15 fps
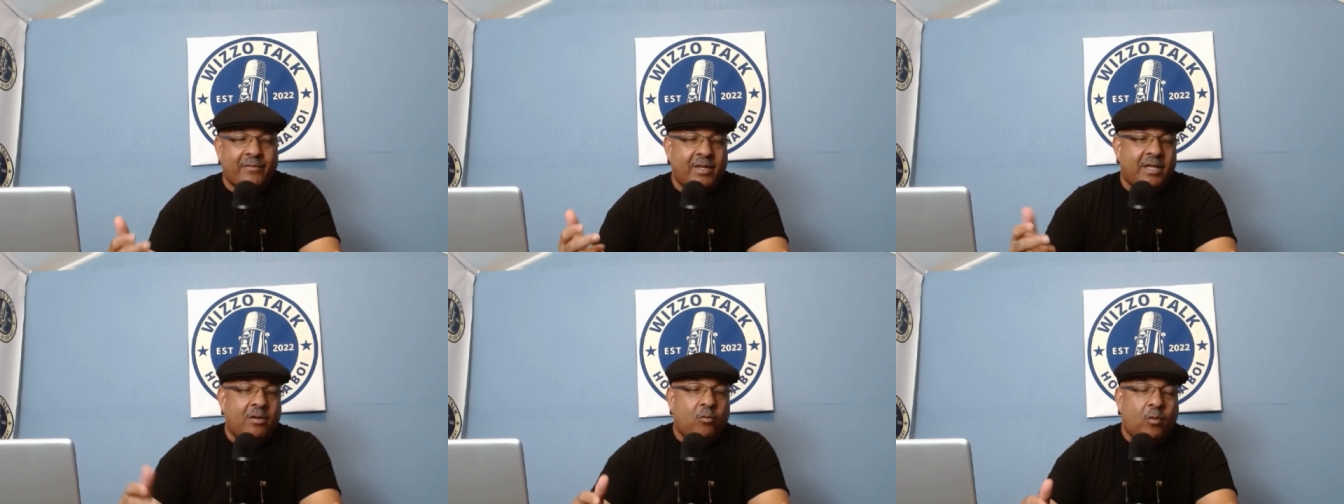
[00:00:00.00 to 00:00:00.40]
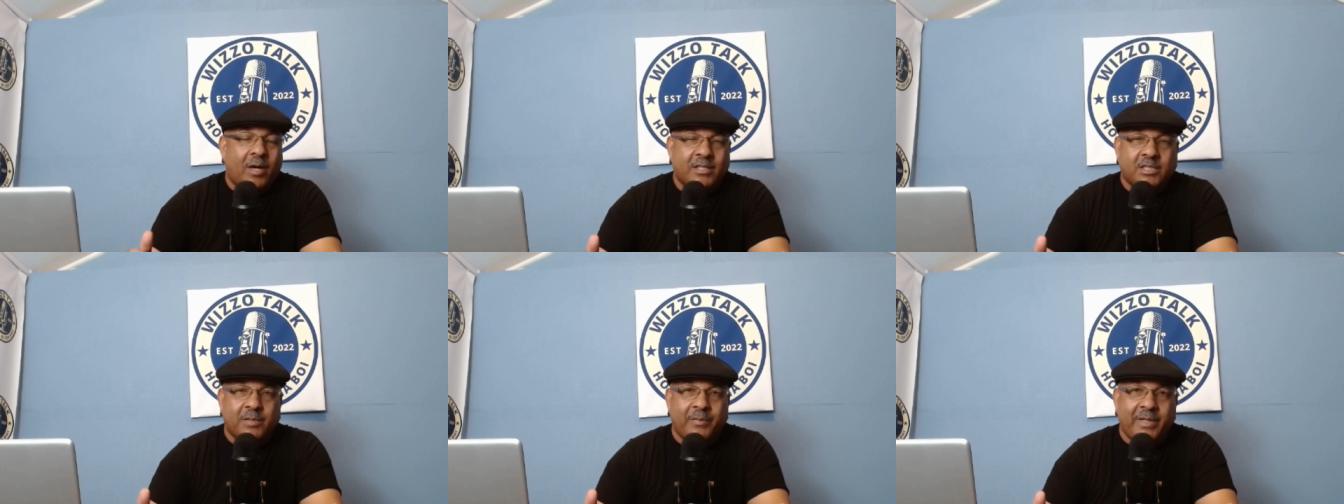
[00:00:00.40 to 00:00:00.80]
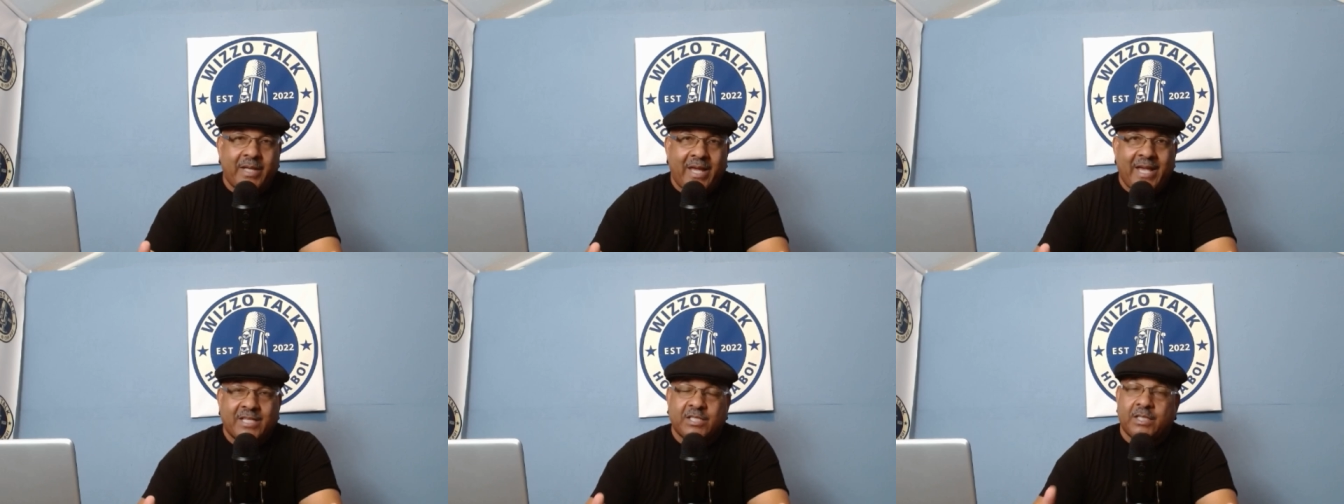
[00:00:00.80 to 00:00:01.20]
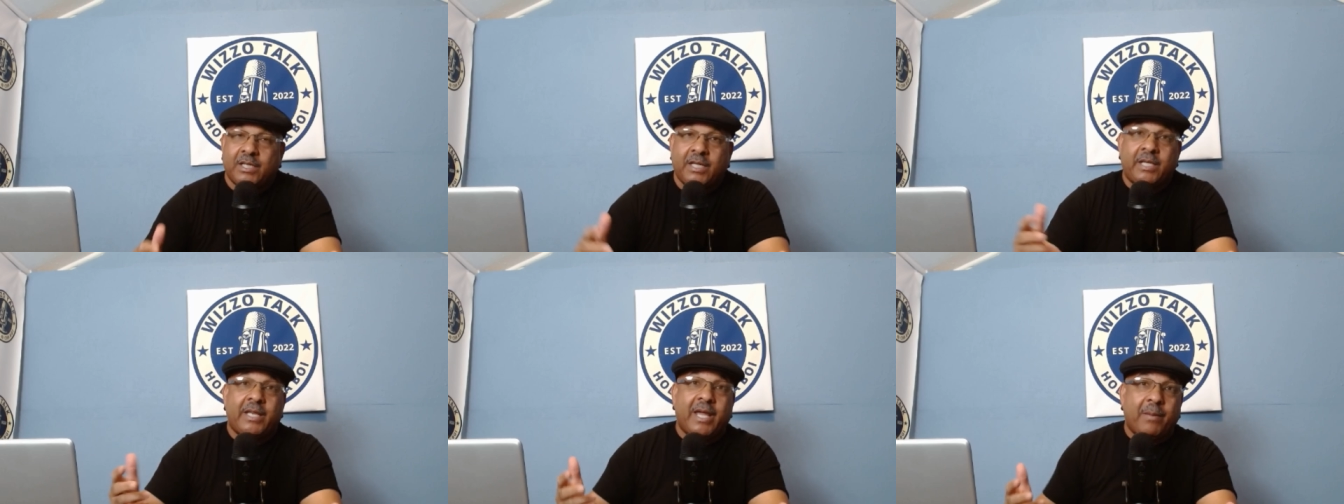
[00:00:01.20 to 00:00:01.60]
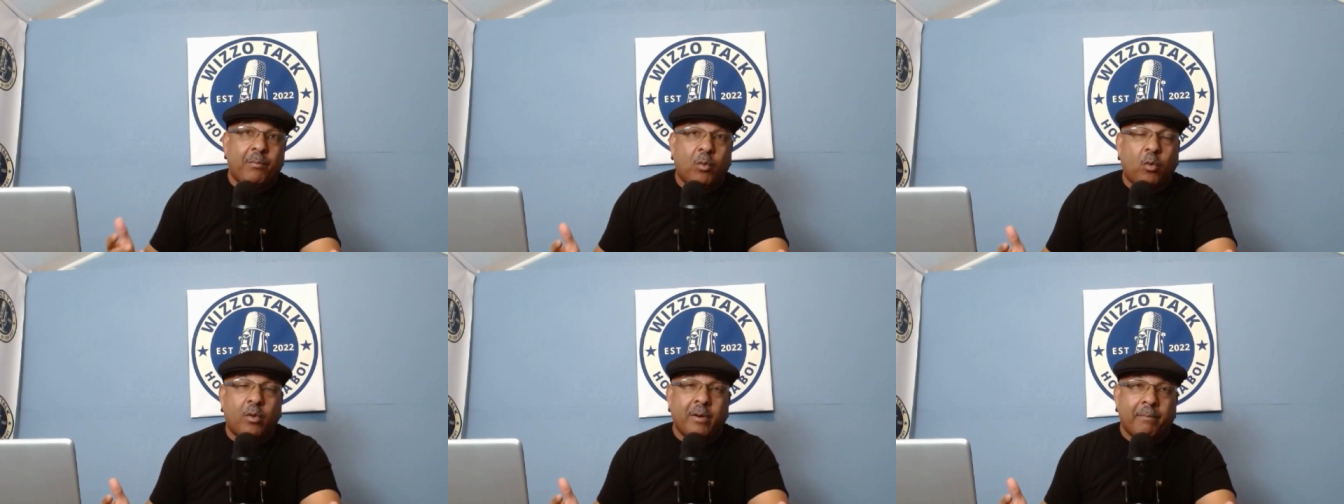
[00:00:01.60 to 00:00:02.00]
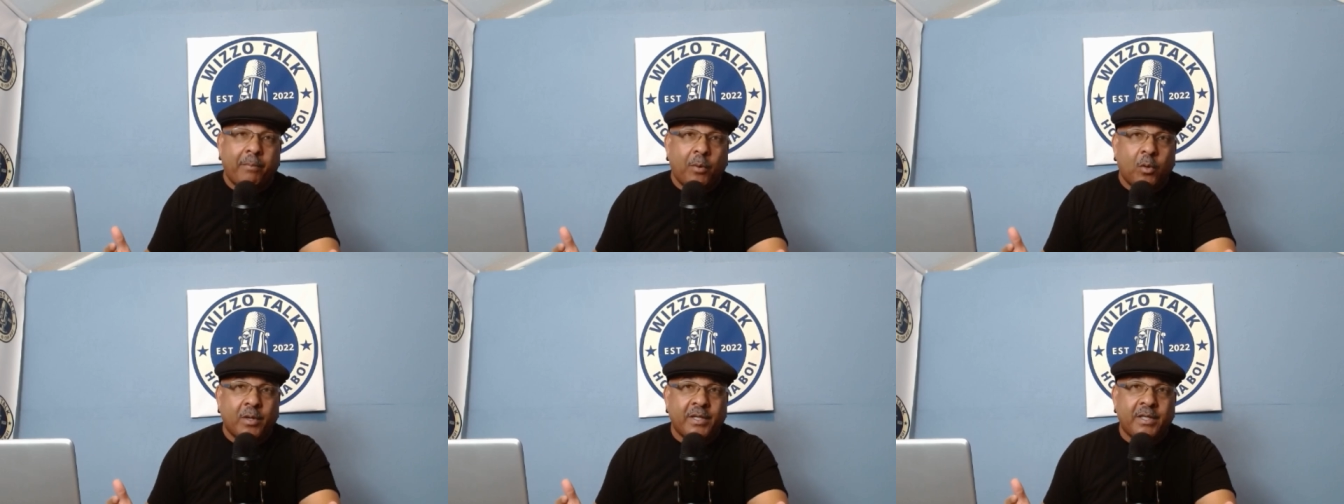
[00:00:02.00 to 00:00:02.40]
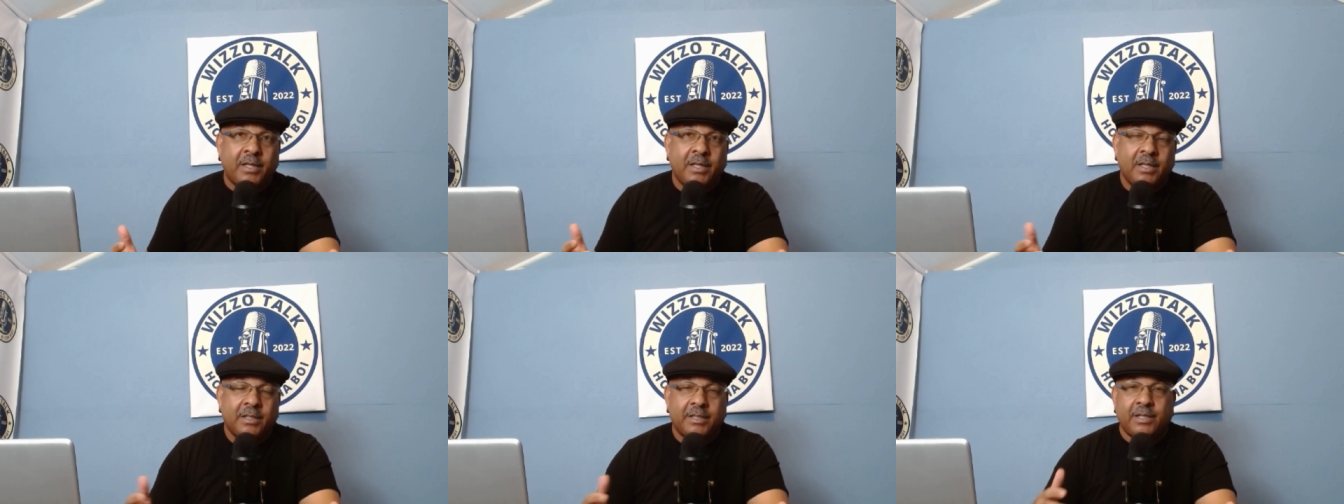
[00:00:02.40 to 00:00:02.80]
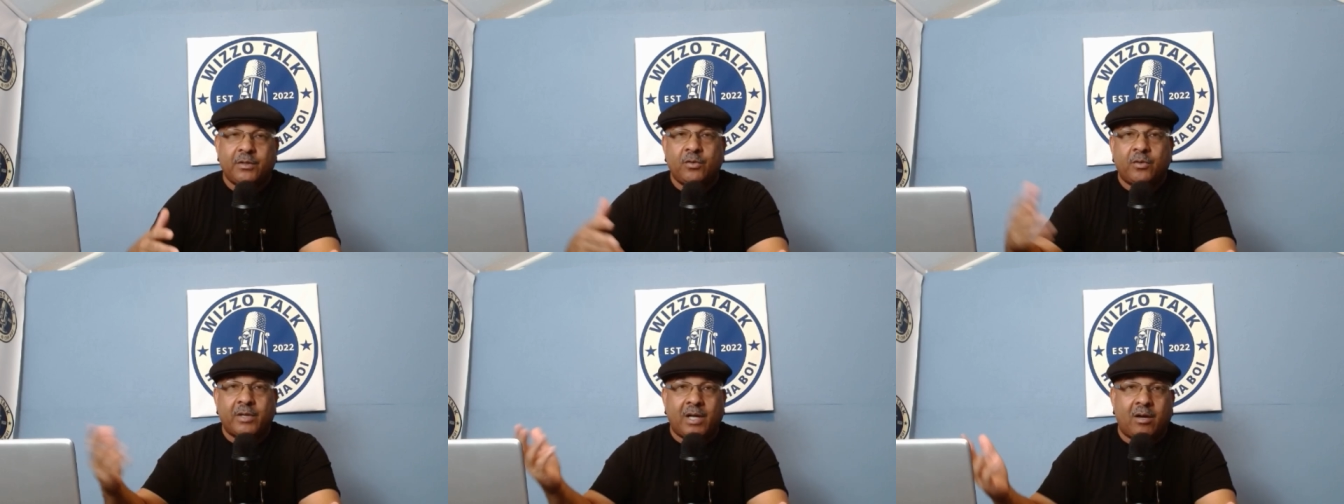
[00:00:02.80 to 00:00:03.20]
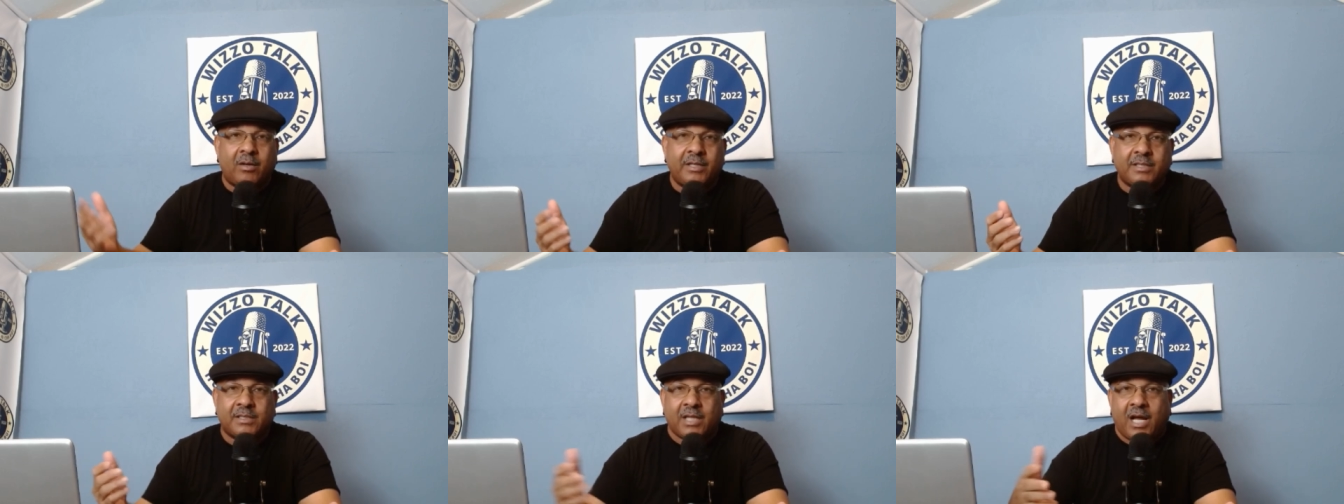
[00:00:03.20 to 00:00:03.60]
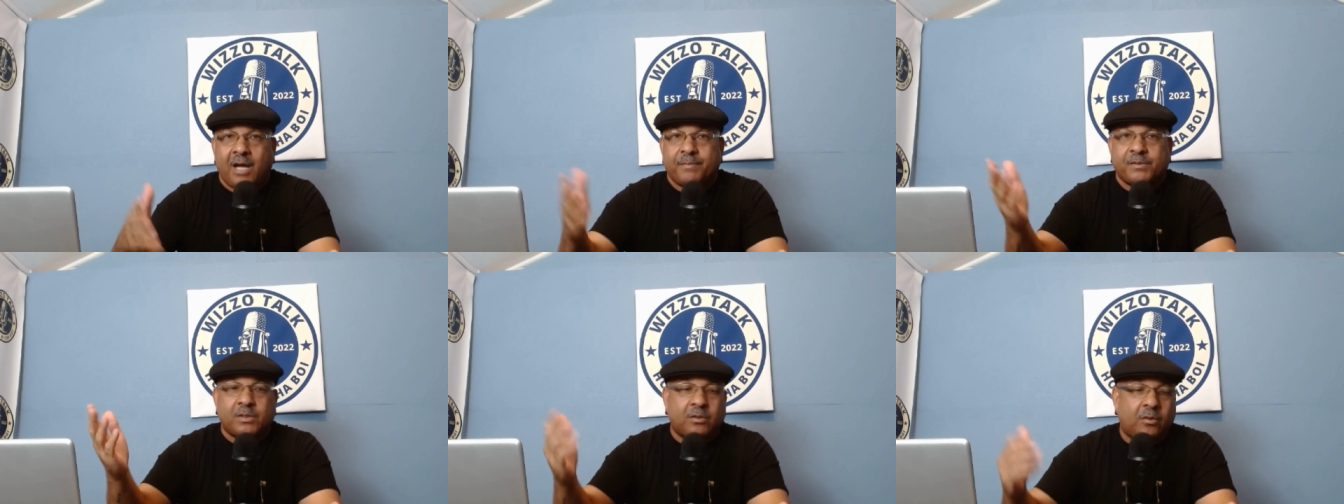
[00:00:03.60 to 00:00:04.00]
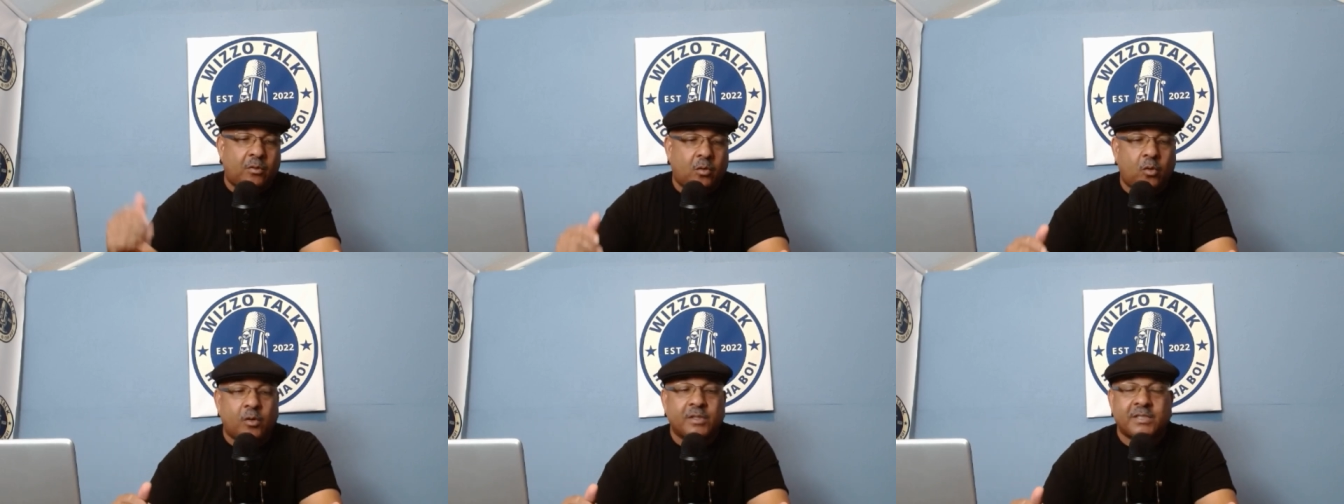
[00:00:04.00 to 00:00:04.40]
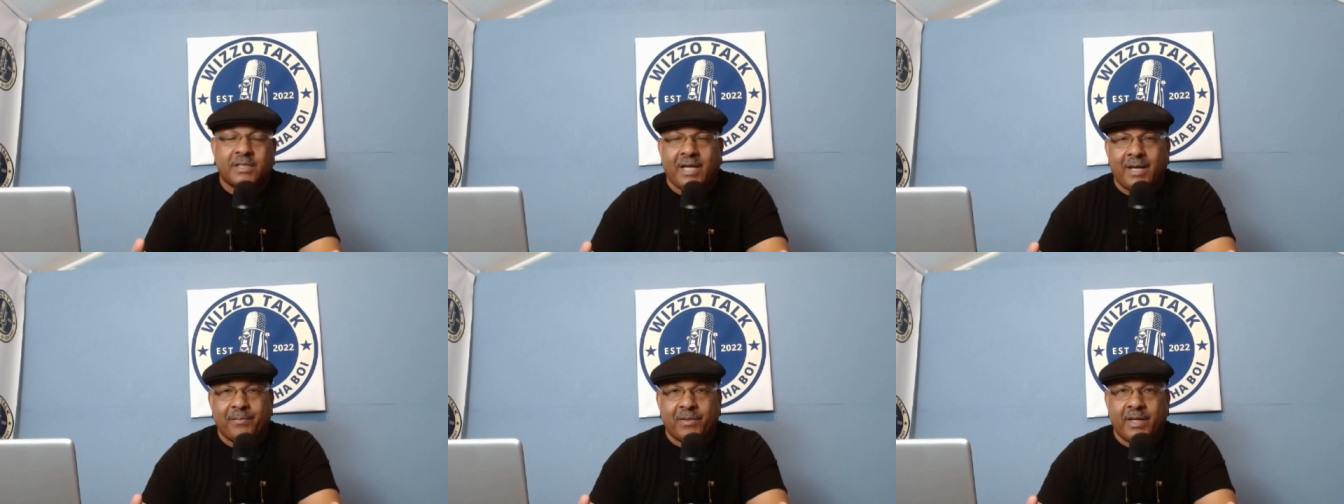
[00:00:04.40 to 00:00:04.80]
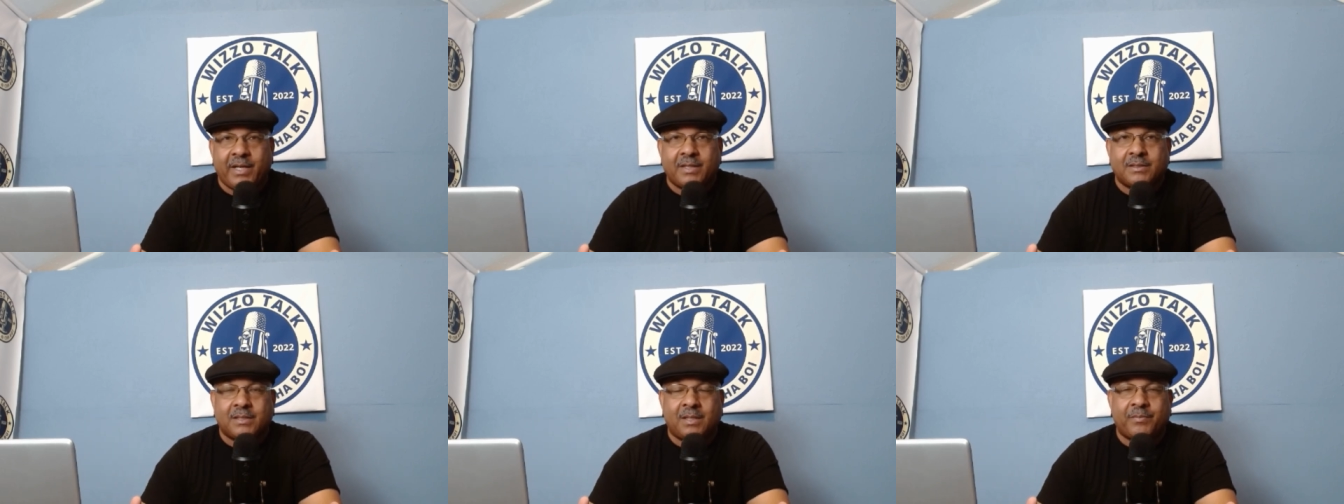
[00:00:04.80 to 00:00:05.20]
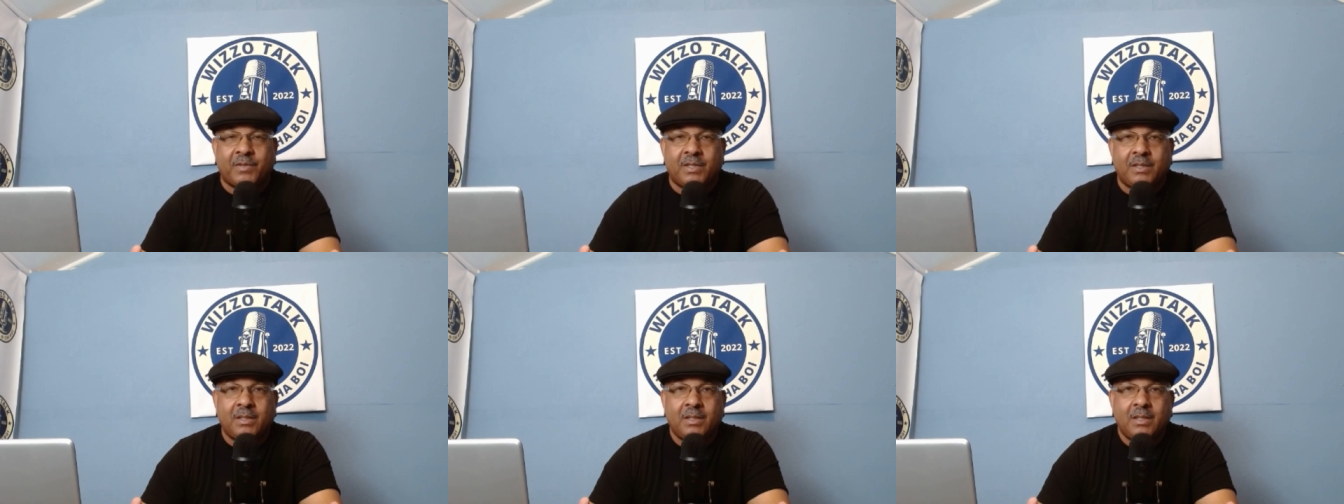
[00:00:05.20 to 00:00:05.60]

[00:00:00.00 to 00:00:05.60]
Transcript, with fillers: They didn't watch them in action. Isn't that more important than doing all these obstacle course type thing or something?